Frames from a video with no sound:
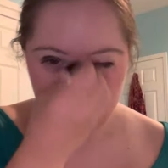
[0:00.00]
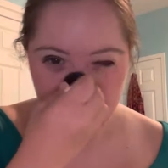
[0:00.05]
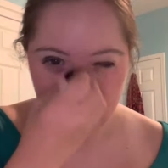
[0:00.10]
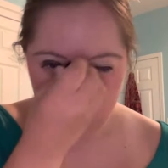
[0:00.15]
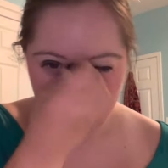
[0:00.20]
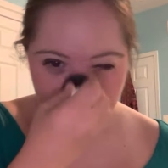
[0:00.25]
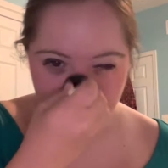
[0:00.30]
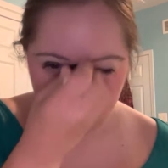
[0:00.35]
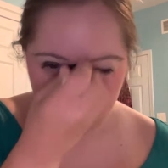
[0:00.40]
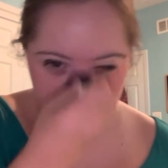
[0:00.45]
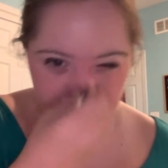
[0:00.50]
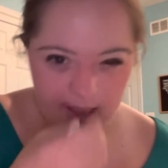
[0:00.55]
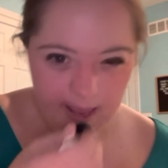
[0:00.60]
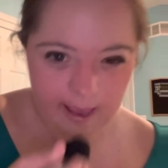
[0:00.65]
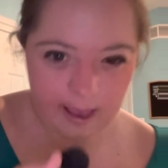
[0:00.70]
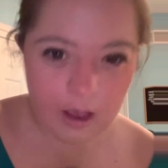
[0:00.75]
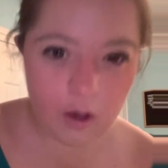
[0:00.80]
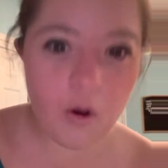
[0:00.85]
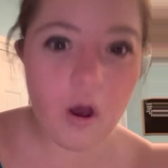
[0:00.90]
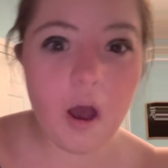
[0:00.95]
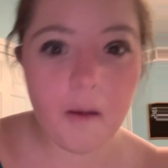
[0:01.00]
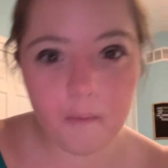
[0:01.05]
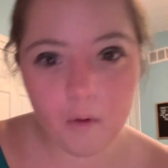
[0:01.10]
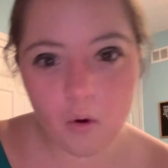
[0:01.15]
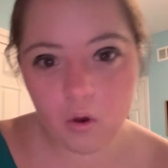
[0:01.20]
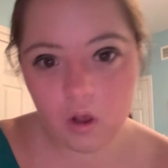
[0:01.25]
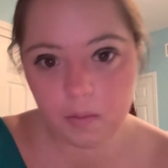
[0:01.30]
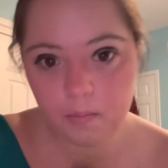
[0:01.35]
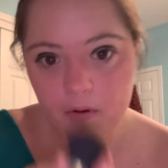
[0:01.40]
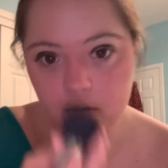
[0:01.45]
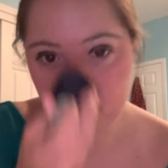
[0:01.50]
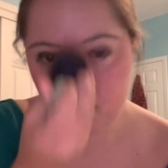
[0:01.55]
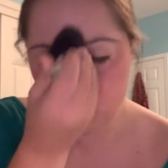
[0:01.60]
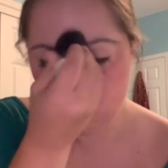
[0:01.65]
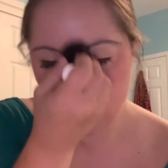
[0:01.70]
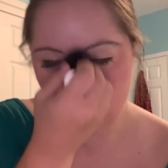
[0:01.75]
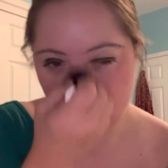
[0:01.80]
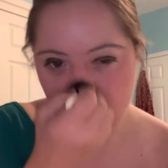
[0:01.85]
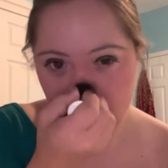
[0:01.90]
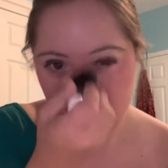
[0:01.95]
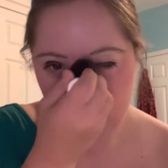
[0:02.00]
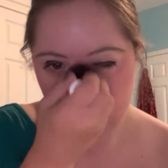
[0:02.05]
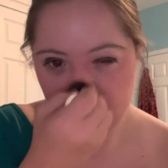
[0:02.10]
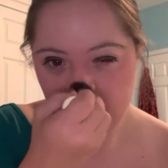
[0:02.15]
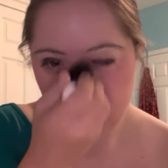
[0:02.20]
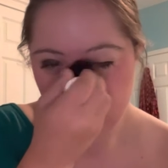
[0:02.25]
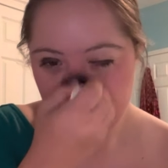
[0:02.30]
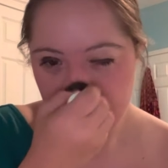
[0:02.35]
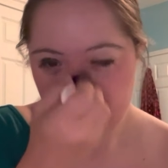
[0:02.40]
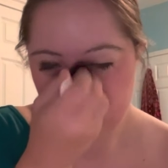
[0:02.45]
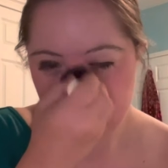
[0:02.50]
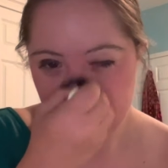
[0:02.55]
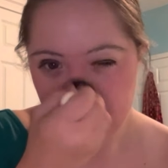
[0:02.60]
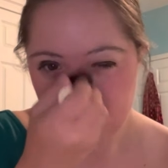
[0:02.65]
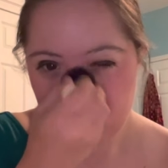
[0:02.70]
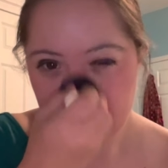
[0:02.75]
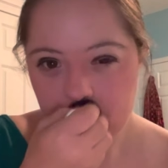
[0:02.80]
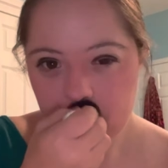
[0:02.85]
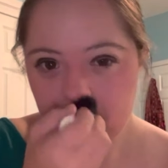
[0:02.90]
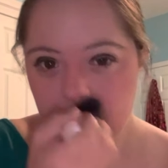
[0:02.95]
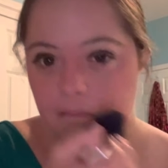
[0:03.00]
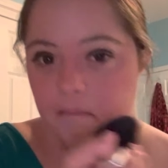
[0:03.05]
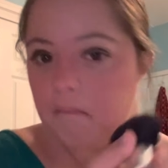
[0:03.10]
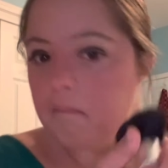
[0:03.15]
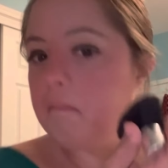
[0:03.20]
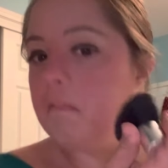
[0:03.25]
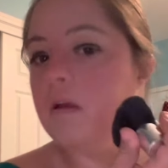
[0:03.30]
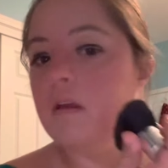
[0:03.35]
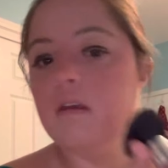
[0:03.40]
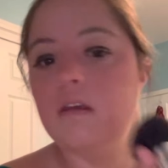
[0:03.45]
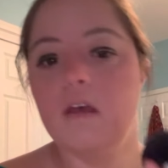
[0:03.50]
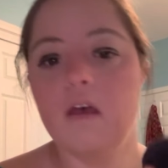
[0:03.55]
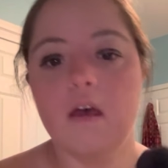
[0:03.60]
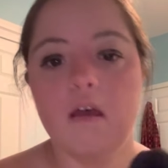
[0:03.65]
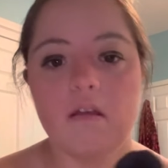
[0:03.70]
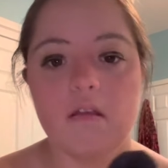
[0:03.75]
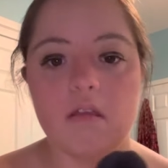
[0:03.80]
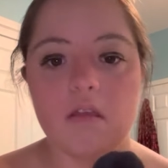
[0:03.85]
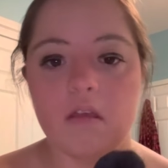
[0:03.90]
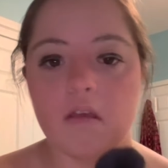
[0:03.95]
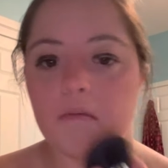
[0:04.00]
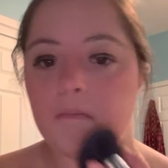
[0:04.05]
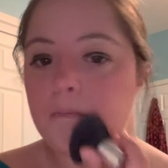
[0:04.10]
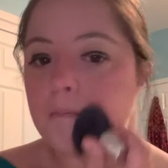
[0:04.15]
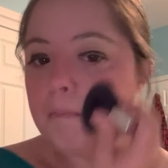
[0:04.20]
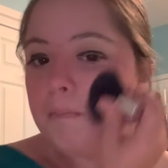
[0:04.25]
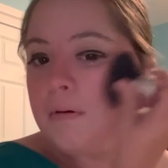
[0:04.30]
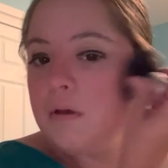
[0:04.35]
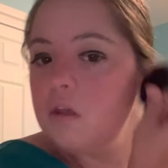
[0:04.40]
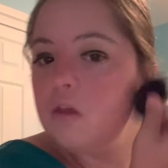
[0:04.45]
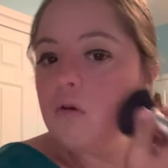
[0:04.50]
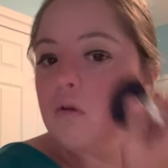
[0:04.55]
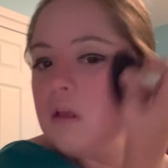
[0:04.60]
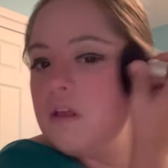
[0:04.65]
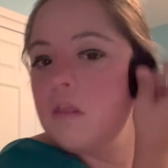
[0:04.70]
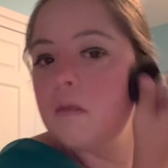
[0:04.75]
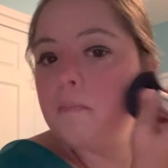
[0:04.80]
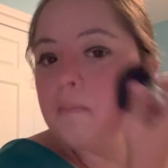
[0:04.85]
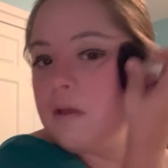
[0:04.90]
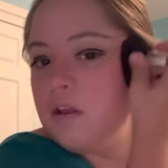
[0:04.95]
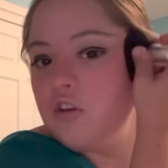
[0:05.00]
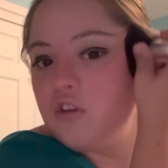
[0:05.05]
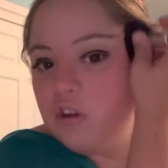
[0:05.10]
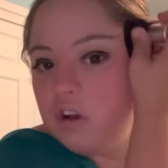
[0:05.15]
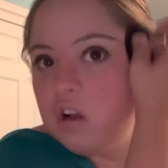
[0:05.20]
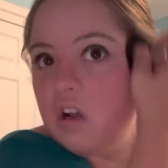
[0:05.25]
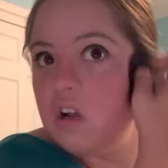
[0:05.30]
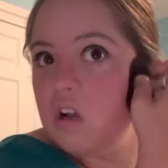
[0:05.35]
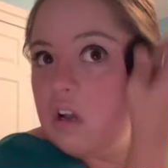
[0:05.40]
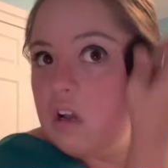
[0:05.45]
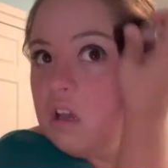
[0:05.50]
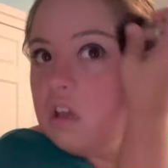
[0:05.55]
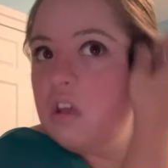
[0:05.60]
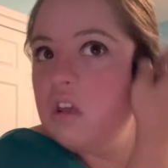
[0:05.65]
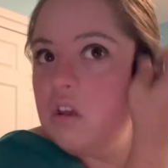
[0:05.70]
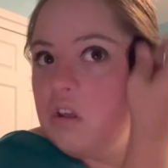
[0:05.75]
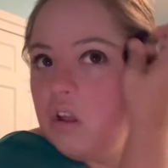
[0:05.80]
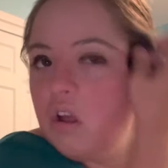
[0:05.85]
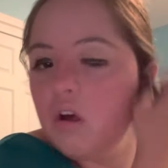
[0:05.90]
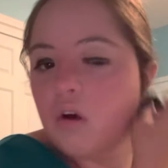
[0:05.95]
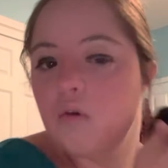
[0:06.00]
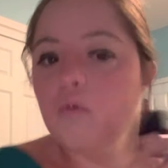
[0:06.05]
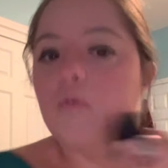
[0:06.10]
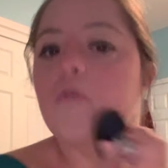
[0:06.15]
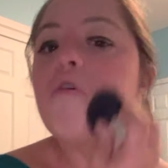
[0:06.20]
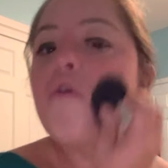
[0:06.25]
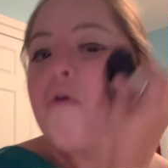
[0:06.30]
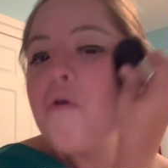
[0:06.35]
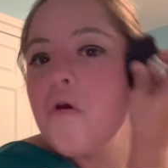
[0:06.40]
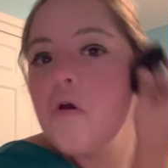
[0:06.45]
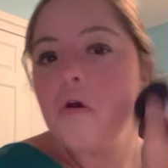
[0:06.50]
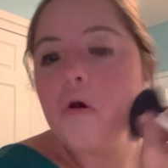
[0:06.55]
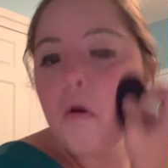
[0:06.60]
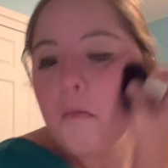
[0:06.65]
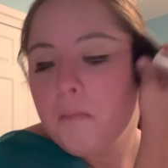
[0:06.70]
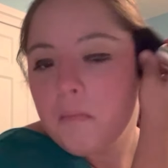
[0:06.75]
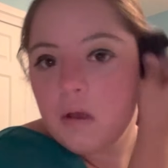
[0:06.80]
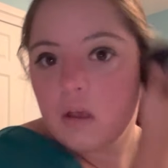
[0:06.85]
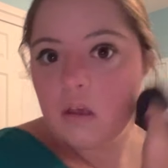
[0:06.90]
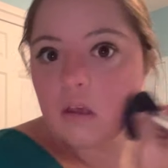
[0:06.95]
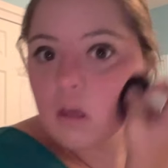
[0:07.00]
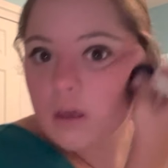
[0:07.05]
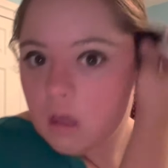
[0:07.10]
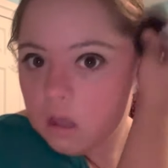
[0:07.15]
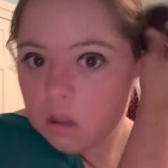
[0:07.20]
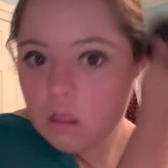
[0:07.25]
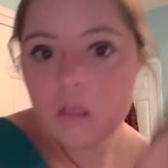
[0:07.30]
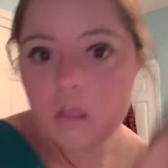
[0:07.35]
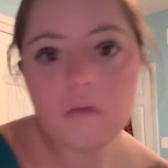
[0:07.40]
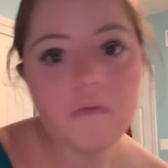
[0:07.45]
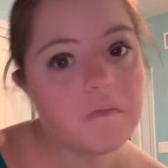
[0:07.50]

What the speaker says: a hot day out. I've always put more on. But yes. But you get the picture, you know? But yes.